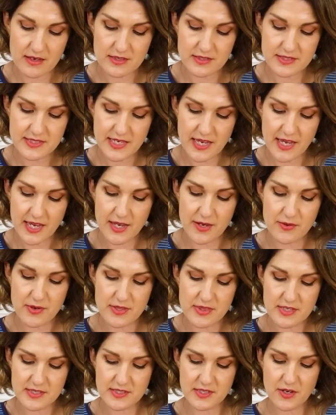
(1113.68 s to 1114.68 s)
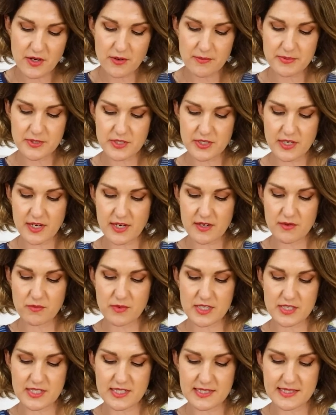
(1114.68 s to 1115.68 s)
so there's an option
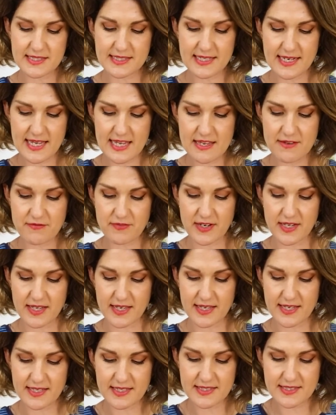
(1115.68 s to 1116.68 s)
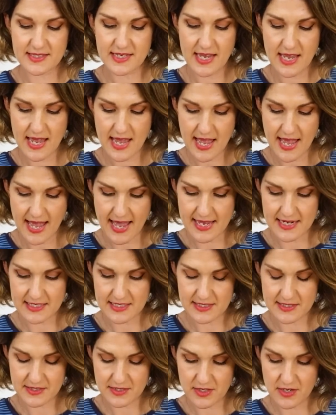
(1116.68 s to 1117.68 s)
which is sleeveless and
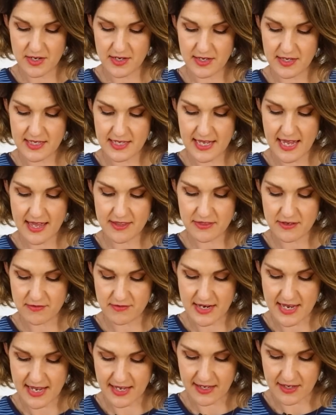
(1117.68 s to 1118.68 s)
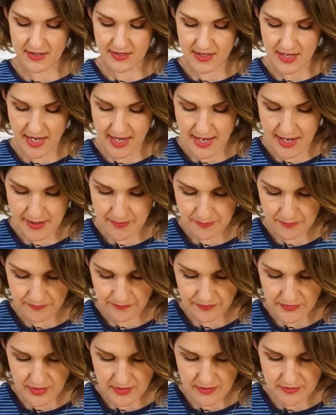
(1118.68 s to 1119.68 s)
has got gathering
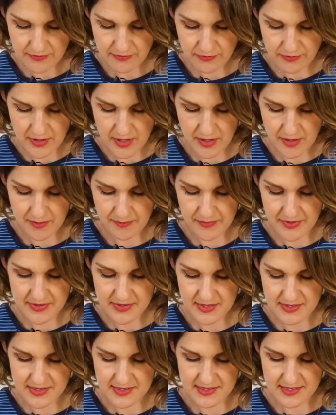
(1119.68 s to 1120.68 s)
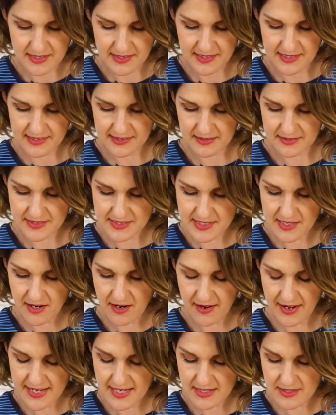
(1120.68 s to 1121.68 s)
um, from there's like a little
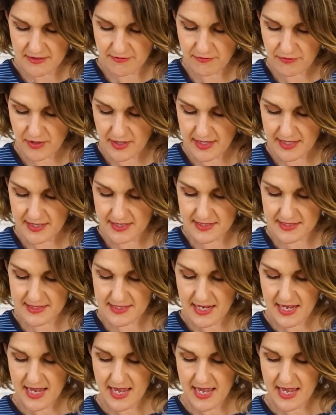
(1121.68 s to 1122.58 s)
tie at the front